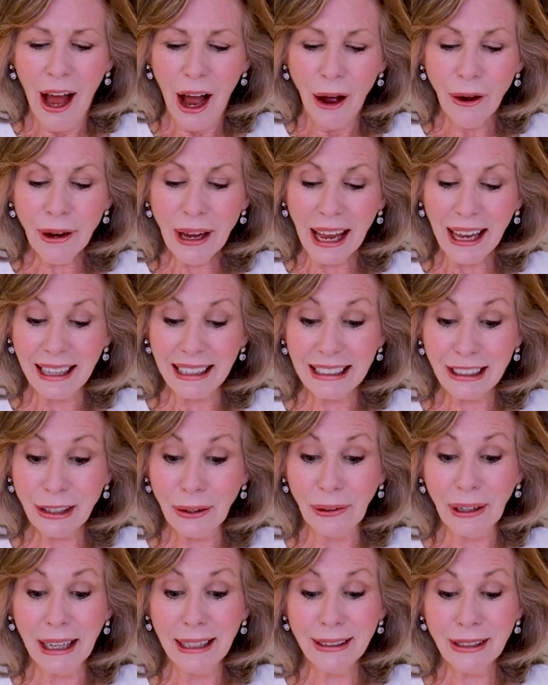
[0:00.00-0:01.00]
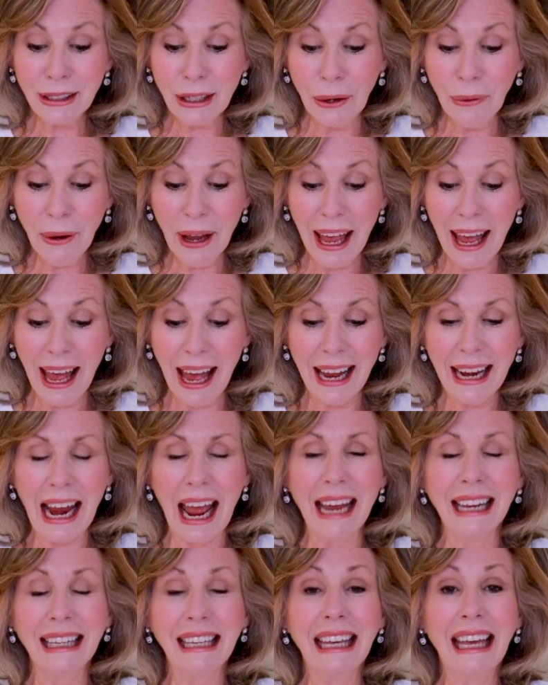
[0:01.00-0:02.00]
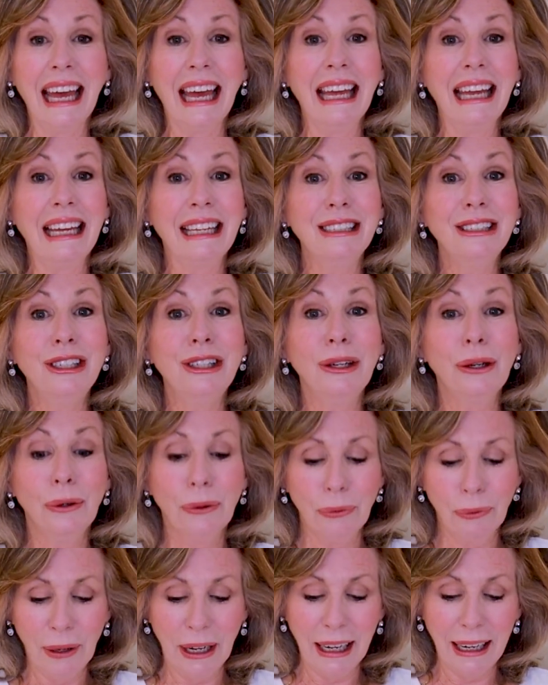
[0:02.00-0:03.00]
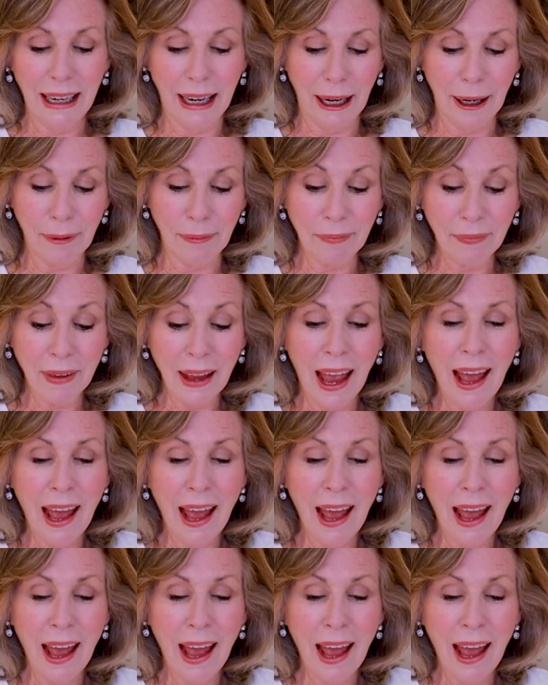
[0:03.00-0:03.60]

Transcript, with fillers: Okay, so let's go ahead and get into your reading.